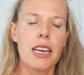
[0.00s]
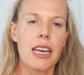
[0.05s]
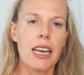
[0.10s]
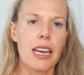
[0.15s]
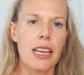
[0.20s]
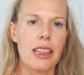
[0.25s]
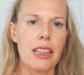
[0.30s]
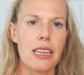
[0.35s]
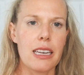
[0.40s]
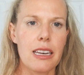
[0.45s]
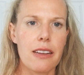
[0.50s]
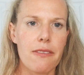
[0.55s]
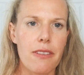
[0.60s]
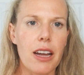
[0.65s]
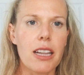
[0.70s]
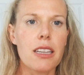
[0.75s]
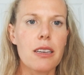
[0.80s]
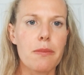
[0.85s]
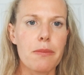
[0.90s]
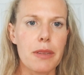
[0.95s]
in the
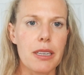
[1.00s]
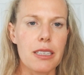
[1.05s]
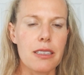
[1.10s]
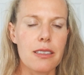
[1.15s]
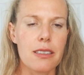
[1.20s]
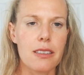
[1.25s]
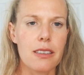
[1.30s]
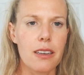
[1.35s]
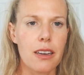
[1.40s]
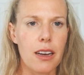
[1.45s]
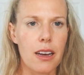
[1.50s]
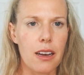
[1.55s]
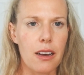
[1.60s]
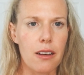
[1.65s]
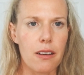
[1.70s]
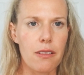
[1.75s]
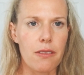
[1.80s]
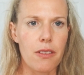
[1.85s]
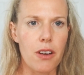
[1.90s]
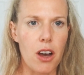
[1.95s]
development
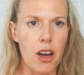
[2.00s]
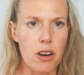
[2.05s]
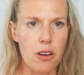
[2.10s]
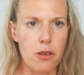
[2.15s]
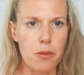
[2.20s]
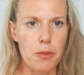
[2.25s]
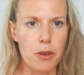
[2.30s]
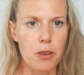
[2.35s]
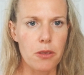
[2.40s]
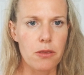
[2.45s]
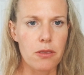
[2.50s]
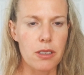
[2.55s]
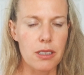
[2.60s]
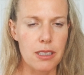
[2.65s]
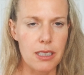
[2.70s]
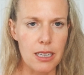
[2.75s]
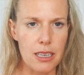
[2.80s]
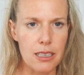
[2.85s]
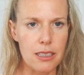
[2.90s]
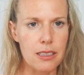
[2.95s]
of autoimmune
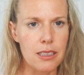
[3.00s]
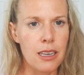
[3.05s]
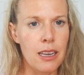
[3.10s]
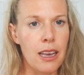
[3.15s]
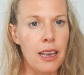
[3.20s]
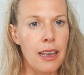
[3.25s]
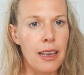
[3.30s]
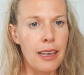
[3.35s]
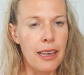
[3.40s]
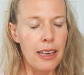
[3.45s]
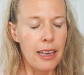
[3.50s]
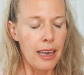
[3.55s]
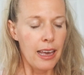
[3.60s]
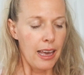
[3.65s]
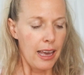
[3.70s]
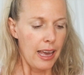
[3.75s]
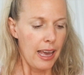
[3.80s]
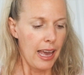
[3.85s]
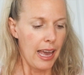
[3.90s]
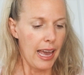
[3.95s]
disease.
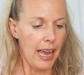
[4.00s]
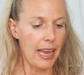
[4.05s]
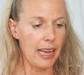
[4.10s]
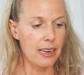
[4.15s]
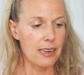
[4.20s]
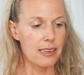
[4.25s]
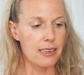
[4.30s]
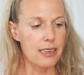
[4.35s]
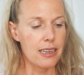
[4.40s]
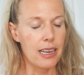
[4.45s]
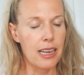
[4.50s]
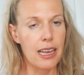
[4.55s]
And